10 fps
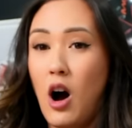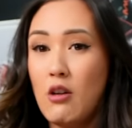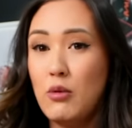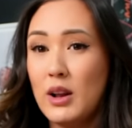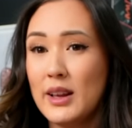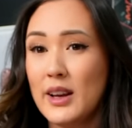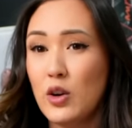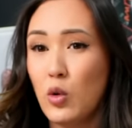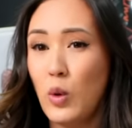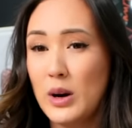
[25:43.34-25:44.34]
off-white, like
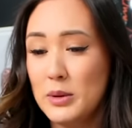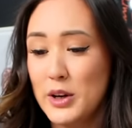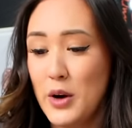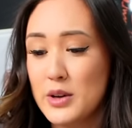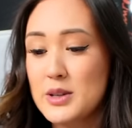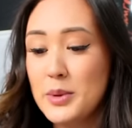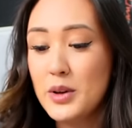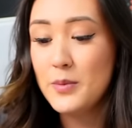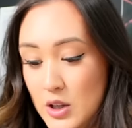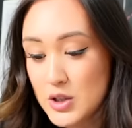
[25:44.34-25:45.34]
incredibly
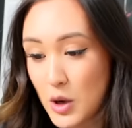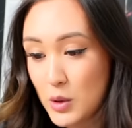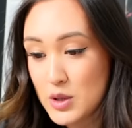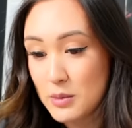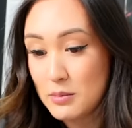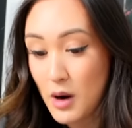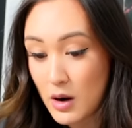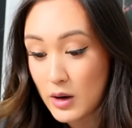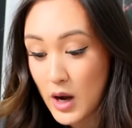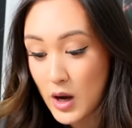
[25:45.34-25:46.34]
noticeable. So
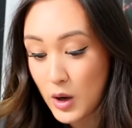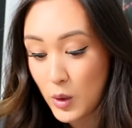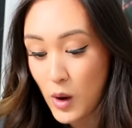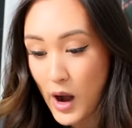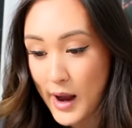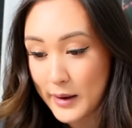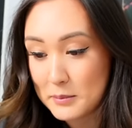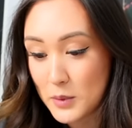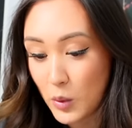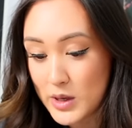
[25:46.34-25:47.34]
tomorrow
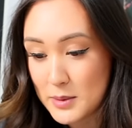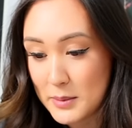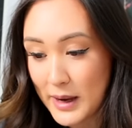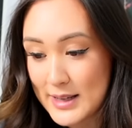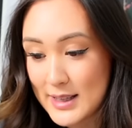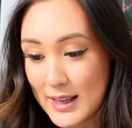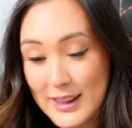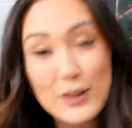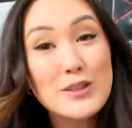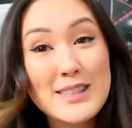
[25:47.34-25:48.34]
I'm going to be painting
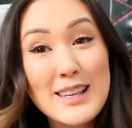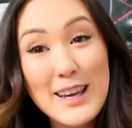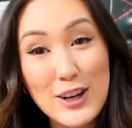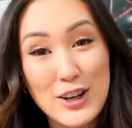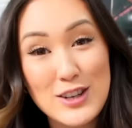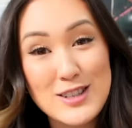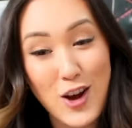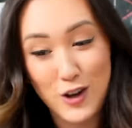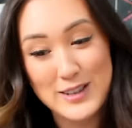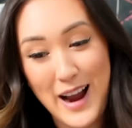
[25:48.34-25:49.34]
little skiers
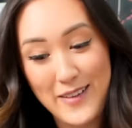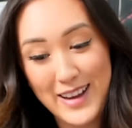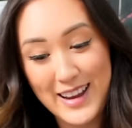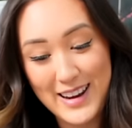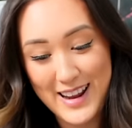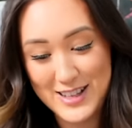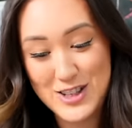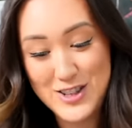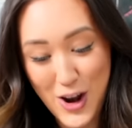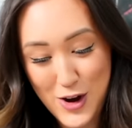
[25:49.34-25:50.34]
all down it. It's
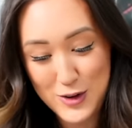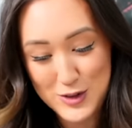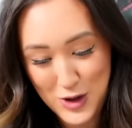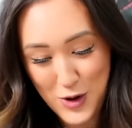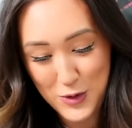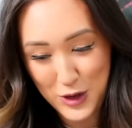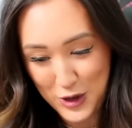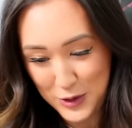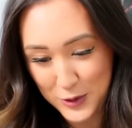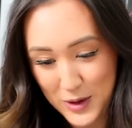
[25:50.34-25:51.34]
so
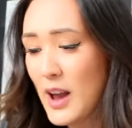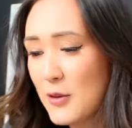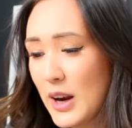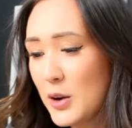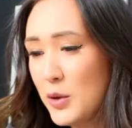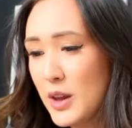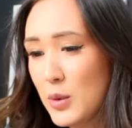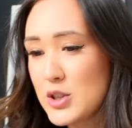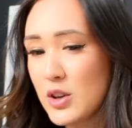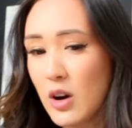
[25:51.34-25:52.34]
cute. I forget who the
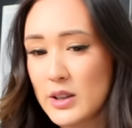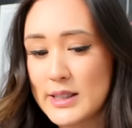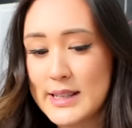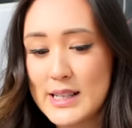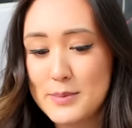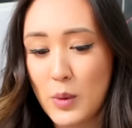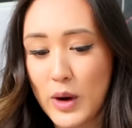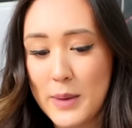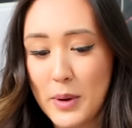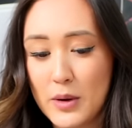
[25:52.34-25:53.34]
original artist is, but when
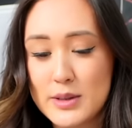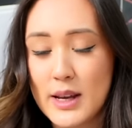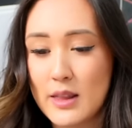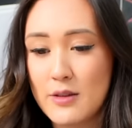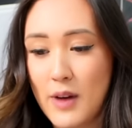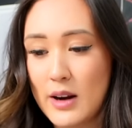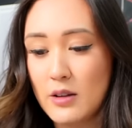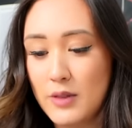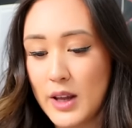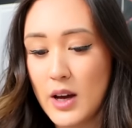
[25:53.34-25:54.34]
I post like the final
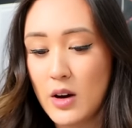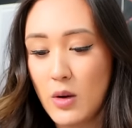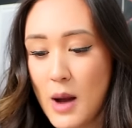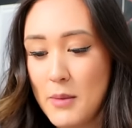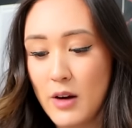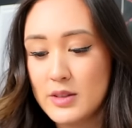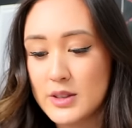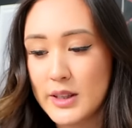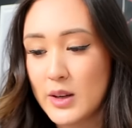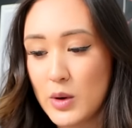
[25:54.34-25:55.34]
video, I'm
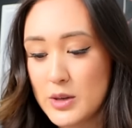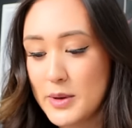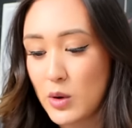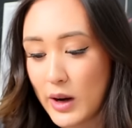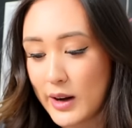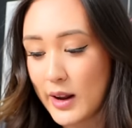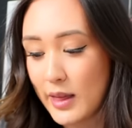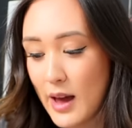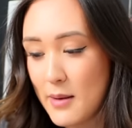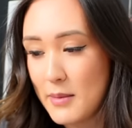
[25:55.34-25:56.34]
obviously going to be crediting
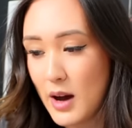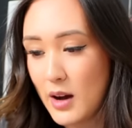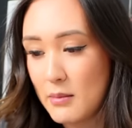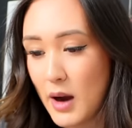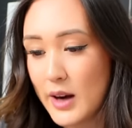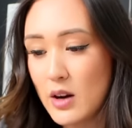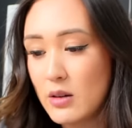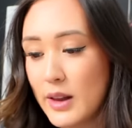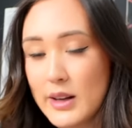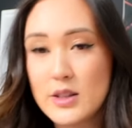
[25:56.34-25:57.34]
them. I know
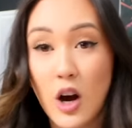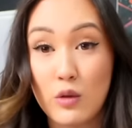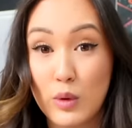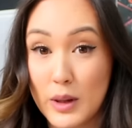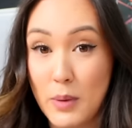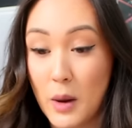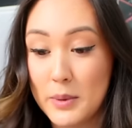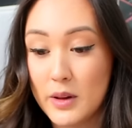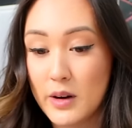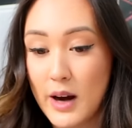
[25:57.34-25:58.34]
that it's gotten really
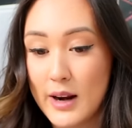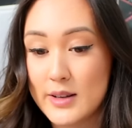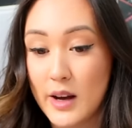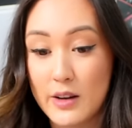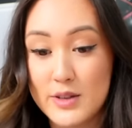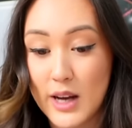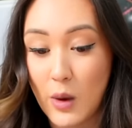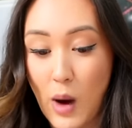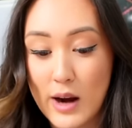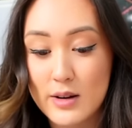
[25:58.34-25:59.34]
popular and a ton of
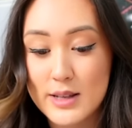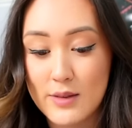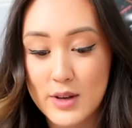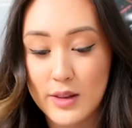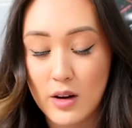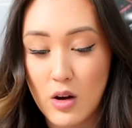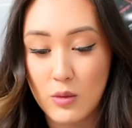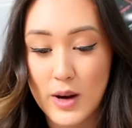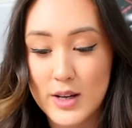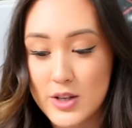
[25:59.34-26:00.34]
DIYers have done their own
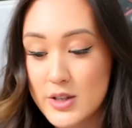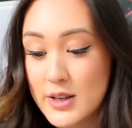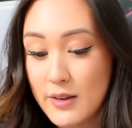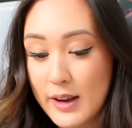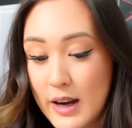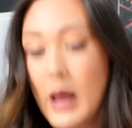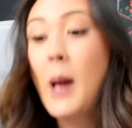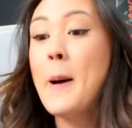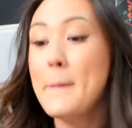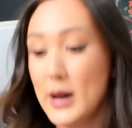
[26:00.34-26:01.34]
renditions of it,
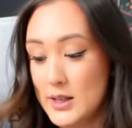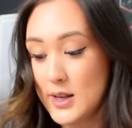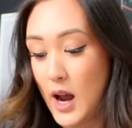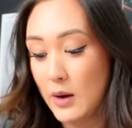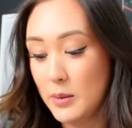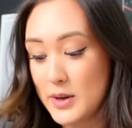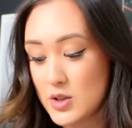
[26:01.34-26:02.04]
but I will be